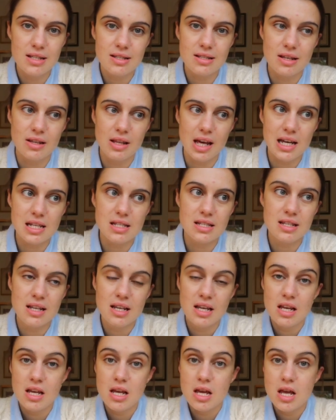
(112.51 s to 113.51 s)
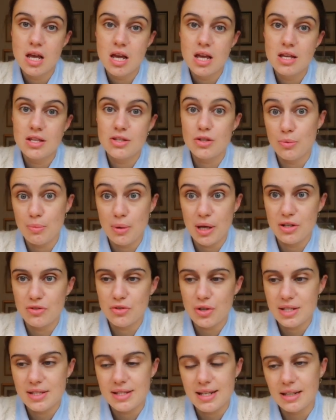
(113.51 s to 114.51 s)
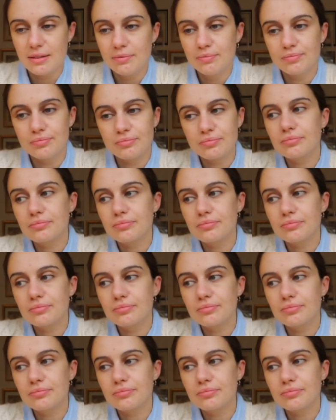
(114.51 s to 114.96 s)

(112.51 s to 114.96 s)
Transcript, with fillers: so that's super interesting.